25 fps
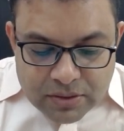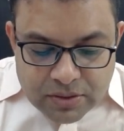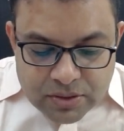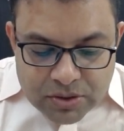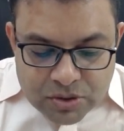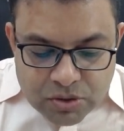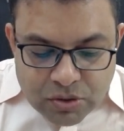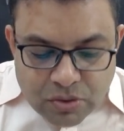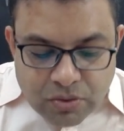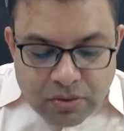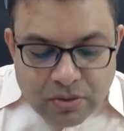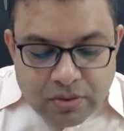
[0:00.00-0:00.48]

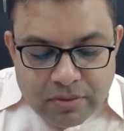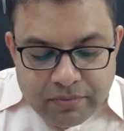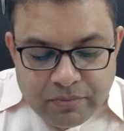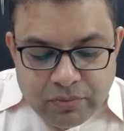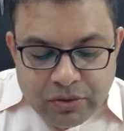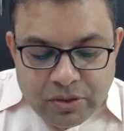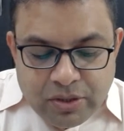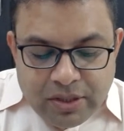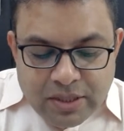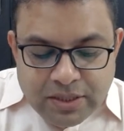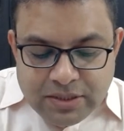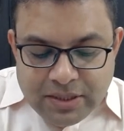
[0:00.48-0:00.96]
So
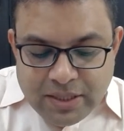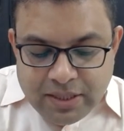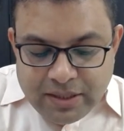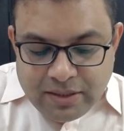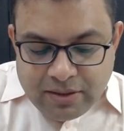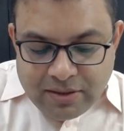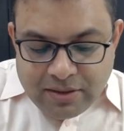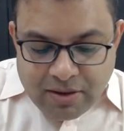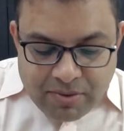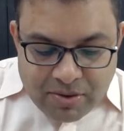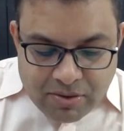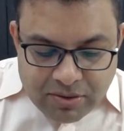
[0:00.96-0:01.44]
Buddha
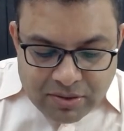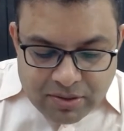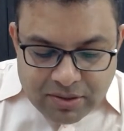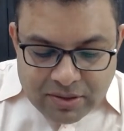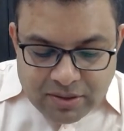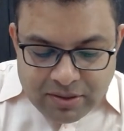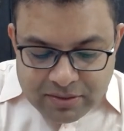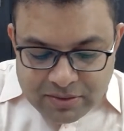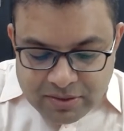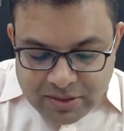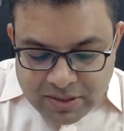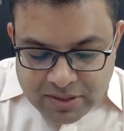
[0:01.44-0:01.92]
said about,
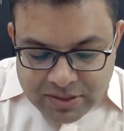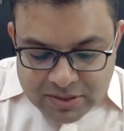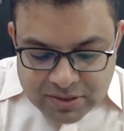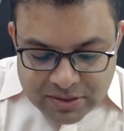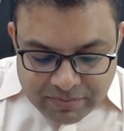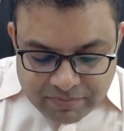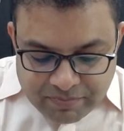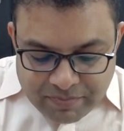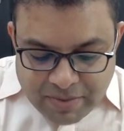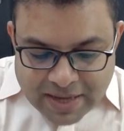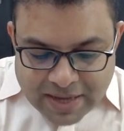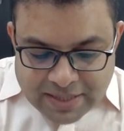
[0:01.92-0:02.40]
there is a
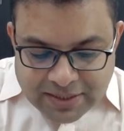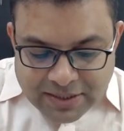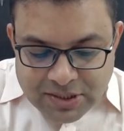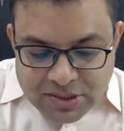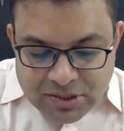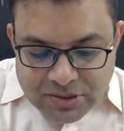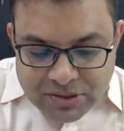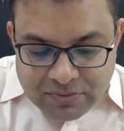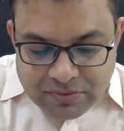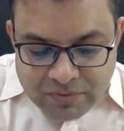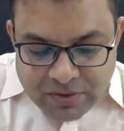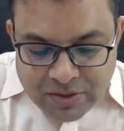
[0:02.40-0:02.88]

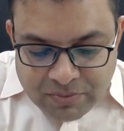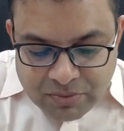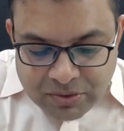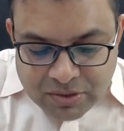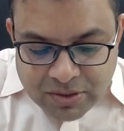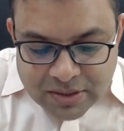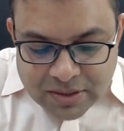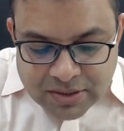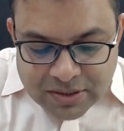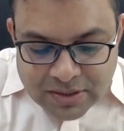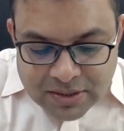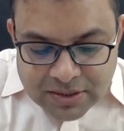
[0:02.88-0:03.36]
passage where
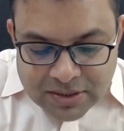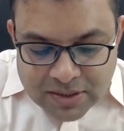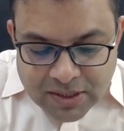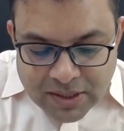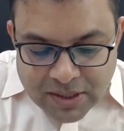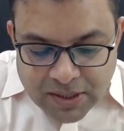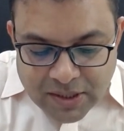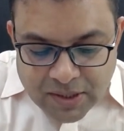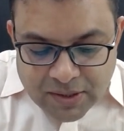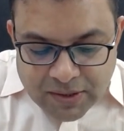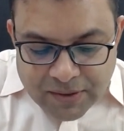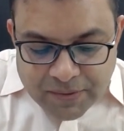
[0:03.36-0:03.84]
Buddha says,
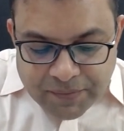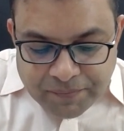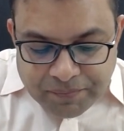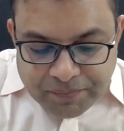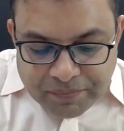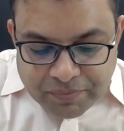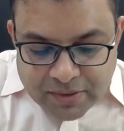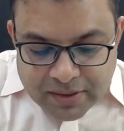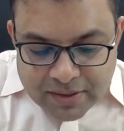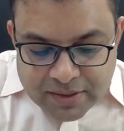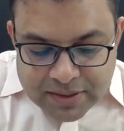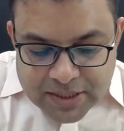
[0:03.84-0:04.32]

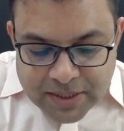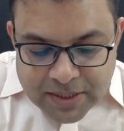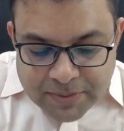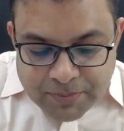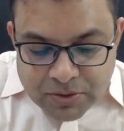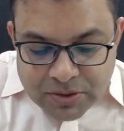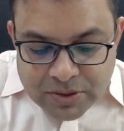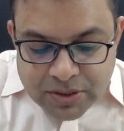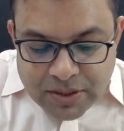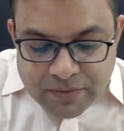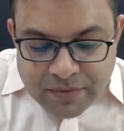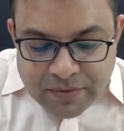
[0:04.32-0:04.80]

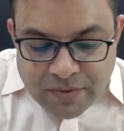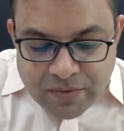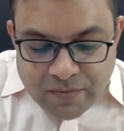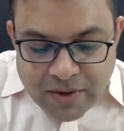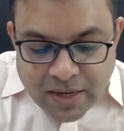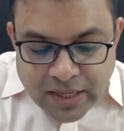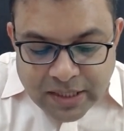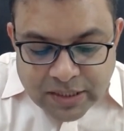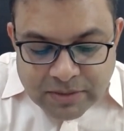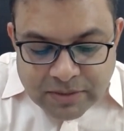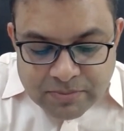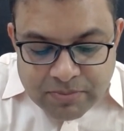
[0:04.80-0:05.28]
suppose there were
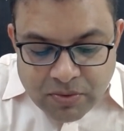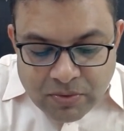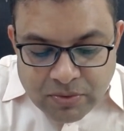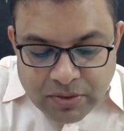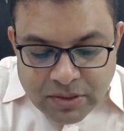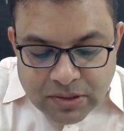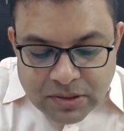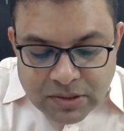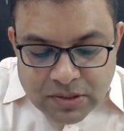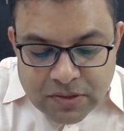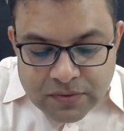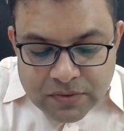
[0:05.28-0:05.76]
vast
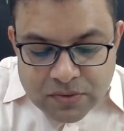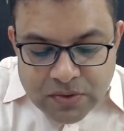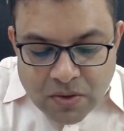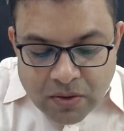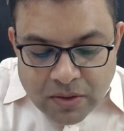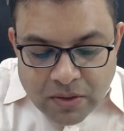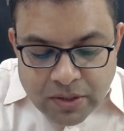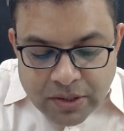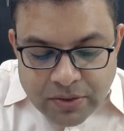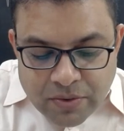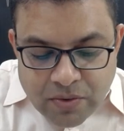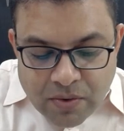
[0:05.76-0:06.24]
mountains of
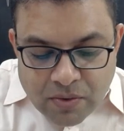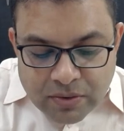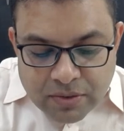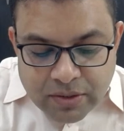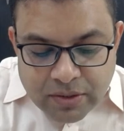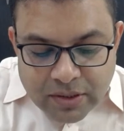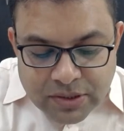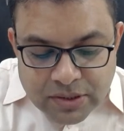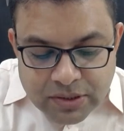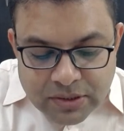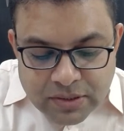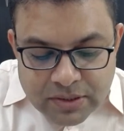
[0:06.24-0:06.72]
solid rock
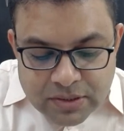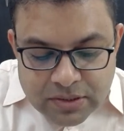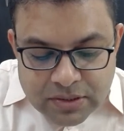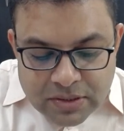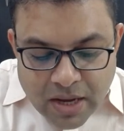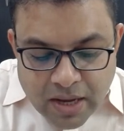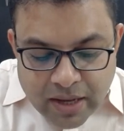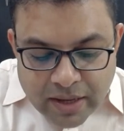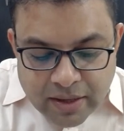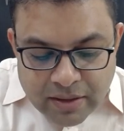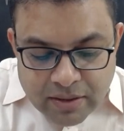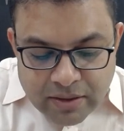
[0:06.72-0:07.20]
touching the
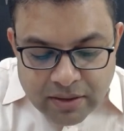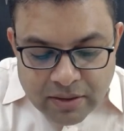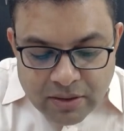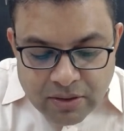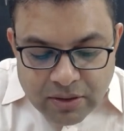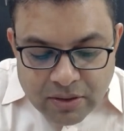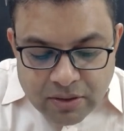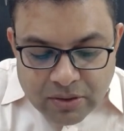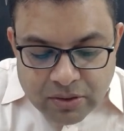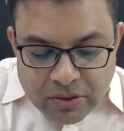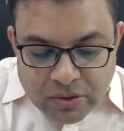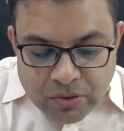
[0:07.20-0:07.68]
sky,
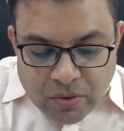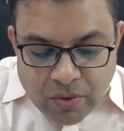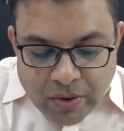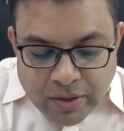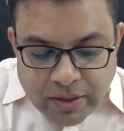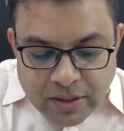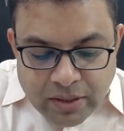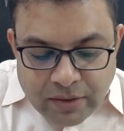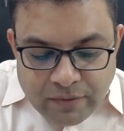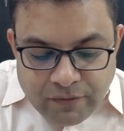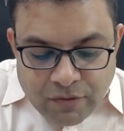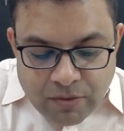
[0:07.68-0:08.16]

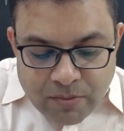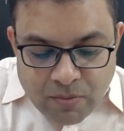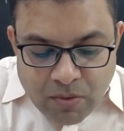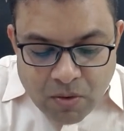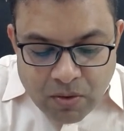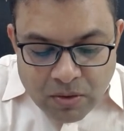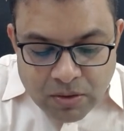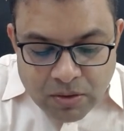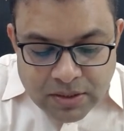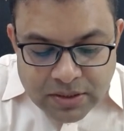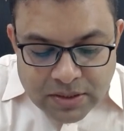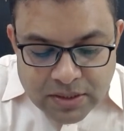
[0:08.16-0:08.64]
drawing in from
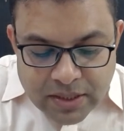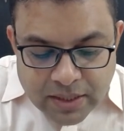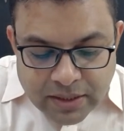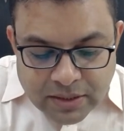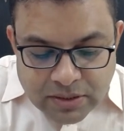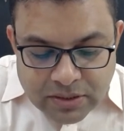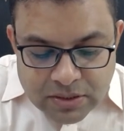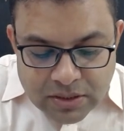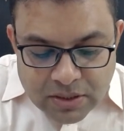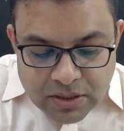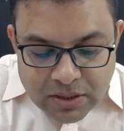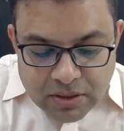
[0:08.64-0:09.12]
all the
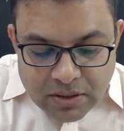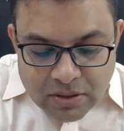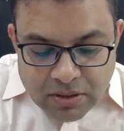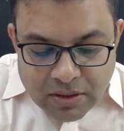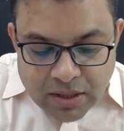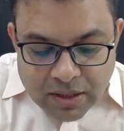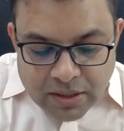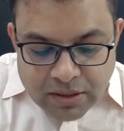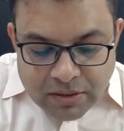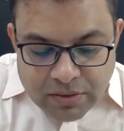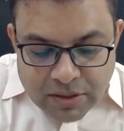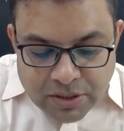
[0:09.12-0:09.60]
sides
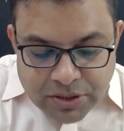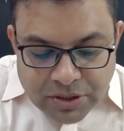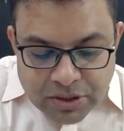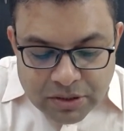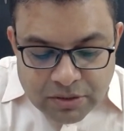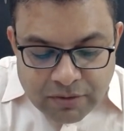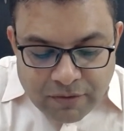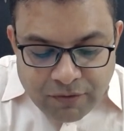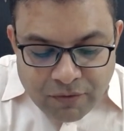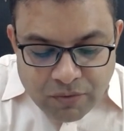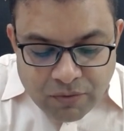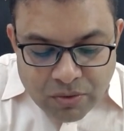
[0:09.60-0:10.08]
and crushing
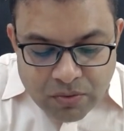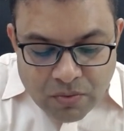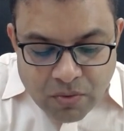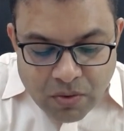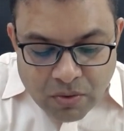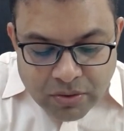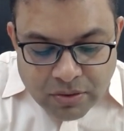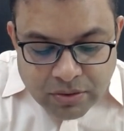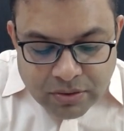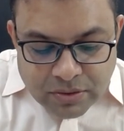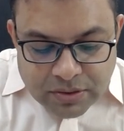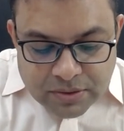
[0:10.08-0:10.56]
the four
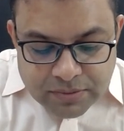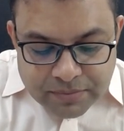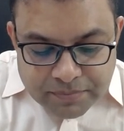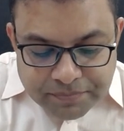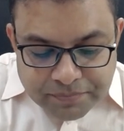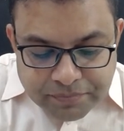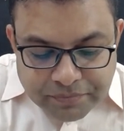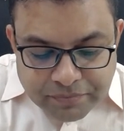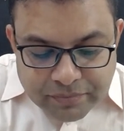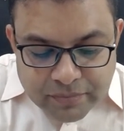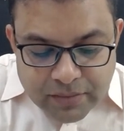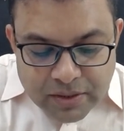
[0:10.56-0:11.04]
quarters.
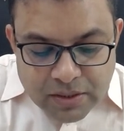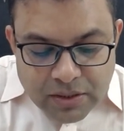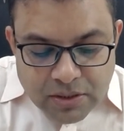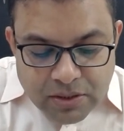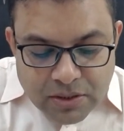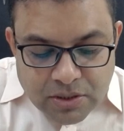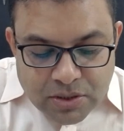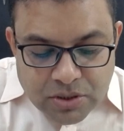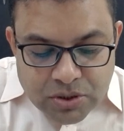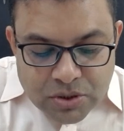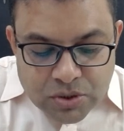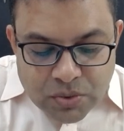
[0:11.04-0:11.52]

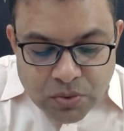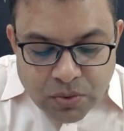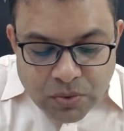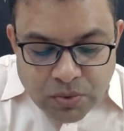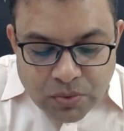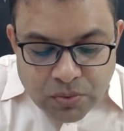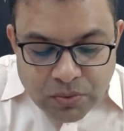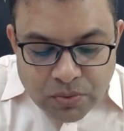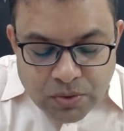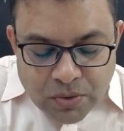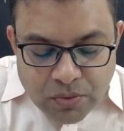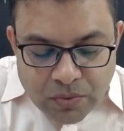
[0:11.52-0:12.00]
So
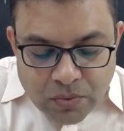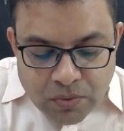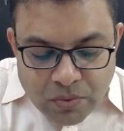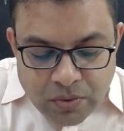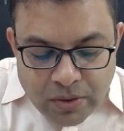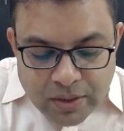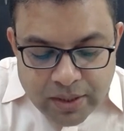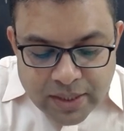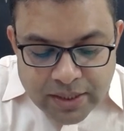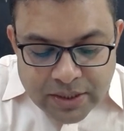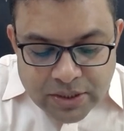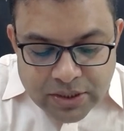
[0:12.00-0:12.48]
too the
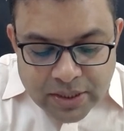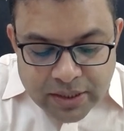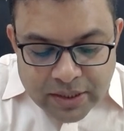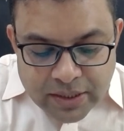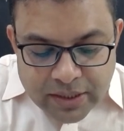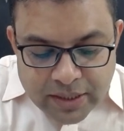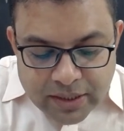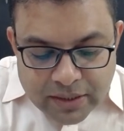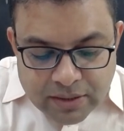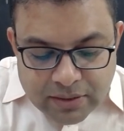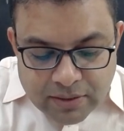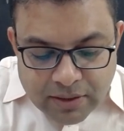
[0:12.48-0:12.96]
old age and
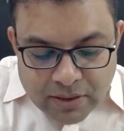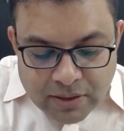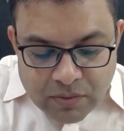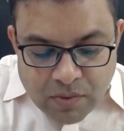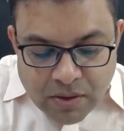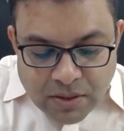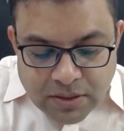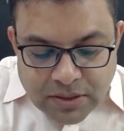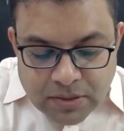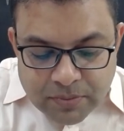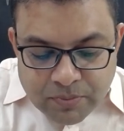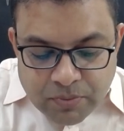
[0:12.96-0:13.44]
death
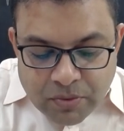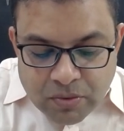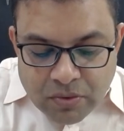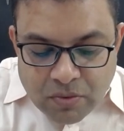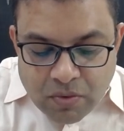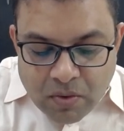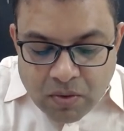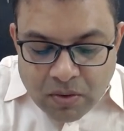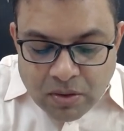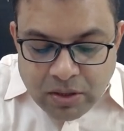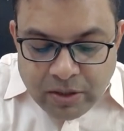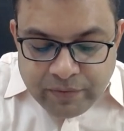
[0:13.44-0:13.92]
advance upon
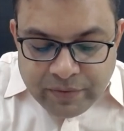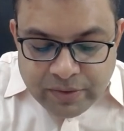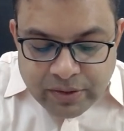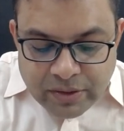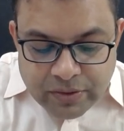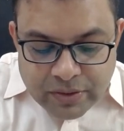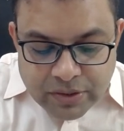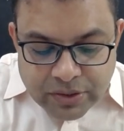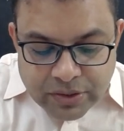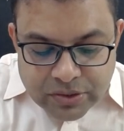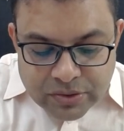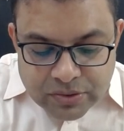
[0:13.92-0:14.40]
all living
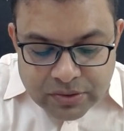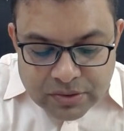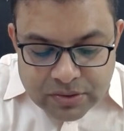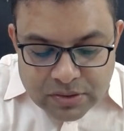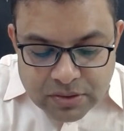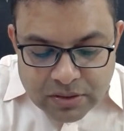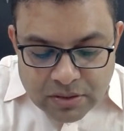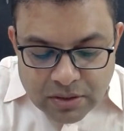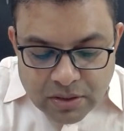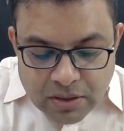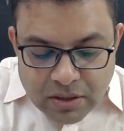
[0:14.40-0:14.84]
creatures.